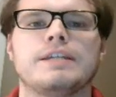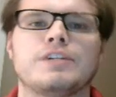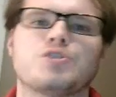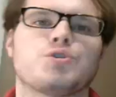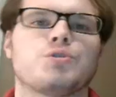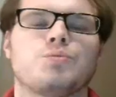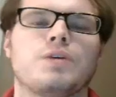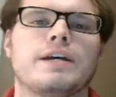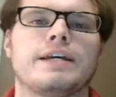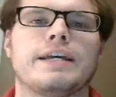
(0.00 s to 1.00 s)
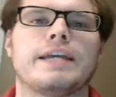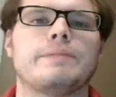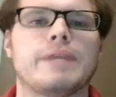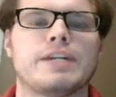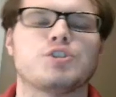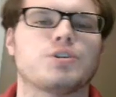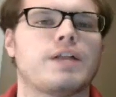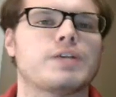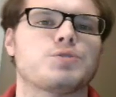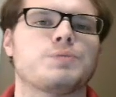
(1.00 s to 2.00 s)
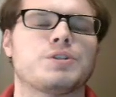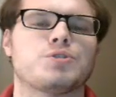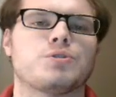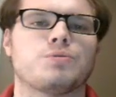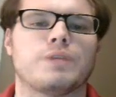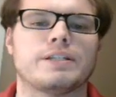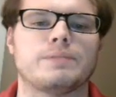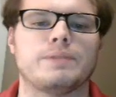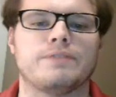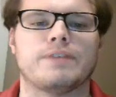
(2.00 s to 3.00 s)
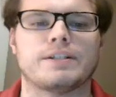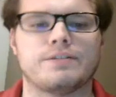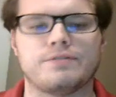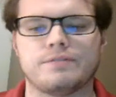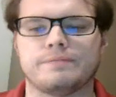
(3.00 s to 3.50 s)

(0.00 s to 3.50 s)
in a certain way and manage your classroom in a certain way to be effective.